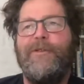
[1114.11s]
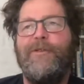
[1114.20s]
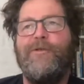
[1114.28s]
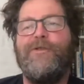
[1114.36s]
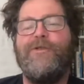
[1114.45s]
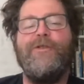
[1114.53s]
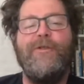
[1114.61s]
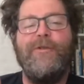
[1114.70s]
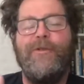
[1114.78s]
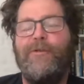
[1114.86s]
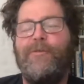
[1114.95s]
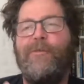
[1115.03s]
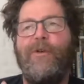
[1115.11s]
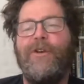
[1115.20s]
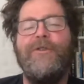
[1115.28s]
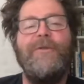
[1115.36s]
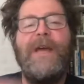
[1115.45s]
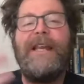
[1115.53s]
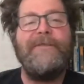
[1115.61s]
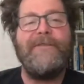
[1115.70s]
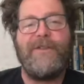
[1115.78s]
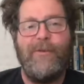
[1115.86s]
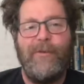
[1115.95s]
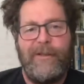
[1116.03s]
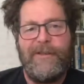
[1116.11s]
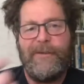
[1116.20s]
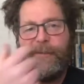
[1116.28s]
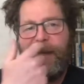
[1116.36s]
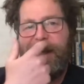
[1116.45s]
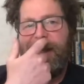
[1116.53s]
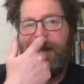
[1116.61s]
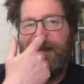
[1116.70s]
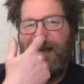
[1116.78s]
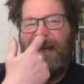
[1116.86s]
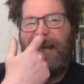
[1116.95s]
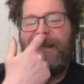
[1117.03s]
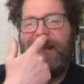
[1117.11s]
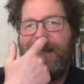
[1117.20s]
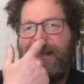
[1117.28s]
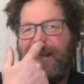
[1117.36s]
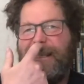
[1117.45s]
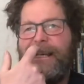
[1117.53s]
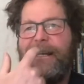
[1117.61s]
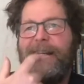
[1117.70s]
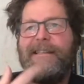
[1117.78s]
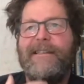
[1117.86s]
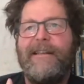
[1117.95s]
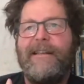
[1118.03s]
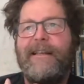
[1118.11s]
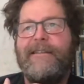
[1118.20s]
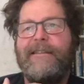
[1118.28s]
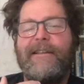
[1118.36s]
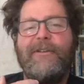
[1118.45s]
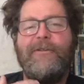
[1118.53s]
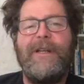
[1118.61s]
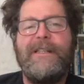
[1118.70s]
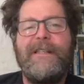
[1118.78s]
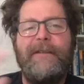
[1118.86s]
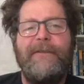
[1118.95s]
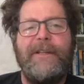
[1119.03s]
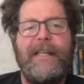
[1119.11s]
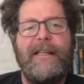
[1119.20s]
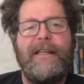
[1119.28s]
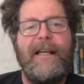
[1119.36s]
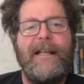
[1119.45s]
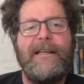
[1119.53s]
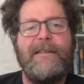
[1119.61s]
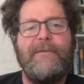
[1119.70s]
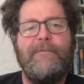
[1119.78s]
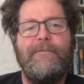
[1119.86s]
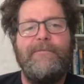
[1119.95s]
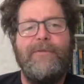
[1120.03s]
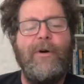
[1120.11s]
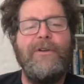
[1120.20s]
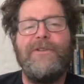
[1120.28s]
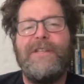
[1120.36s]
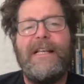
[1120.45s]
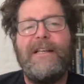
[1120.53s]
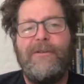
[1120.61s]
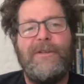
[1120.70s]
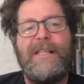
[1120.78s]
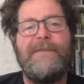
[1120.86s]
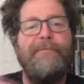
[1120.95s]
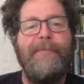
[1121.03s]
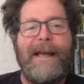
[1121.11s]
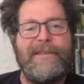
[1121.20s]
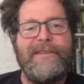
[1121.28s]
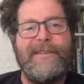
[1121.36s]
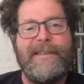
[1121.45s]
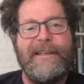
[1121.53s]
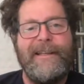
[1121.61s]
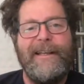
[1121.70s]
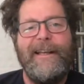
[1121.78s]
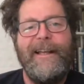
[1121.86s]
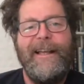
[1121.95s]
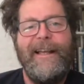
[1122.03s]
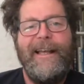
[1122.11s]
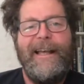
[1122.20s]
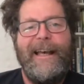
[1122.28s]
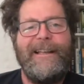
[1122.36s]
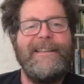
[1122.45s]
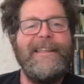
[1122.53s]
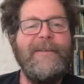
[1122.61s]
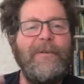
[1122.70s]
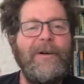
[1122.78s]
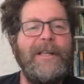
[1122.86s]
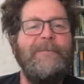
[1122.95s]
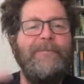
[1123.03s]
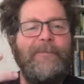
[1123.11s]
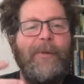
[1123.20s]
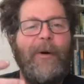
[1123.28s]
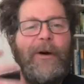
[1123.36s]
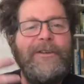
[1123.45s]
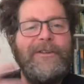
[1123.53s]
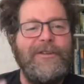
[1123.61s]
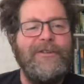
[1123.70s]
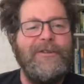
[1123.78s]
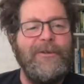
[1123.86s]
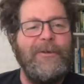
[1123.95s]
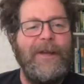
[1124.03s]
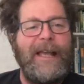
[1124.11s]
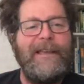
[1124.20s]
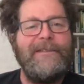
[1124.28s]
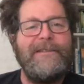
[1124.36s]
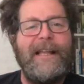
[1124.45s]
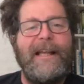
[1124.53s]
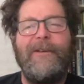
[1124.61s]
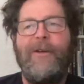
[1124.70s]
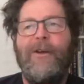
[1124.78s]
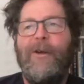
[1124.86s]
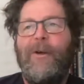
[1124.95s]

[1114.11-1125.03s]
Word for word: to to more creative schools and and he said it's it's the creativity that has brought us into this mess and i think what he pointed to is that